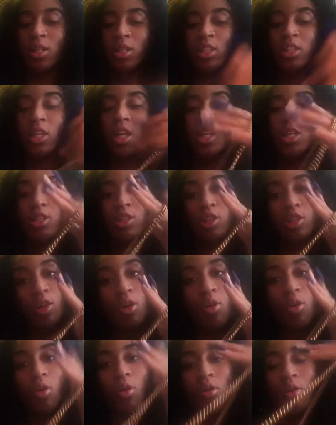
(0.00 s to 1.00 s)
the chain is
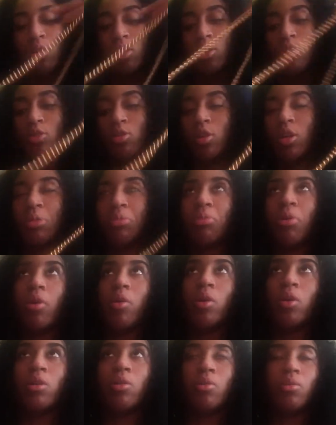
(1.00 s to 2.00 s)
long, you can
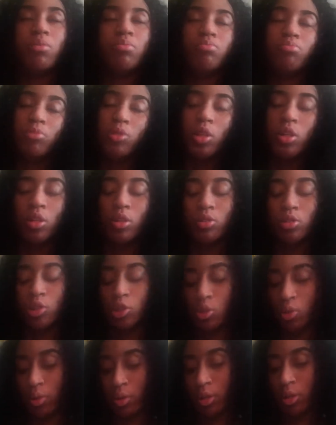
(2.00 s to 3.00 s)
wear it, you know,
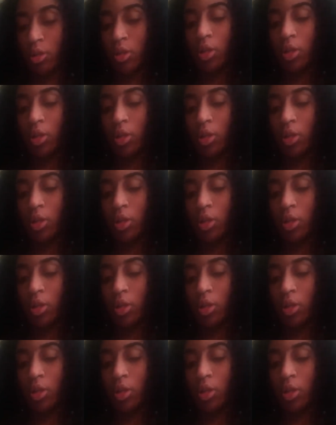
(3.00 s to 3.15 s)
shorter.